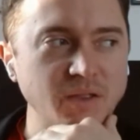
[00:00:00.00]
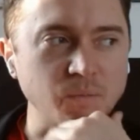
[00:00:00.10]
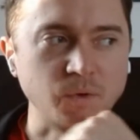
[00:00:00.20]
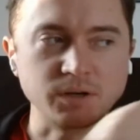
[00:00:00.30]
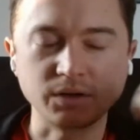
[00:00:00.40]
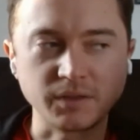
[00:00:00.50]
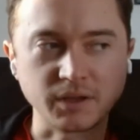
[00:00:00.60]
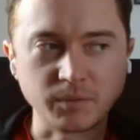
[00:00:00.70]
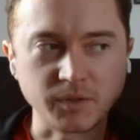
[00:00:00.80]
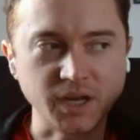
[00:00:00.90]
One good
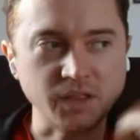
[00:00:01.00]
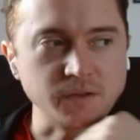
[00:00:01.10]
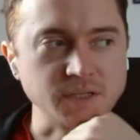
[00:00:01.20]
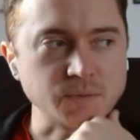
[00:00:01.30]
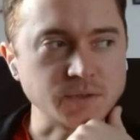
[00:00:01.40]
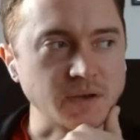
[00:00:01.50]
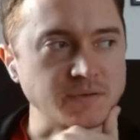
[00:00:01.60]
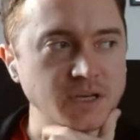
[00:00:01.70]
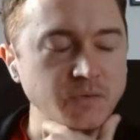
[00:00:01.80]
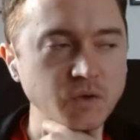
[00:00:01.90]
thing about the Netherlands, which I've
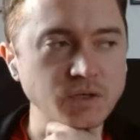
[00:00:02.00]
said a few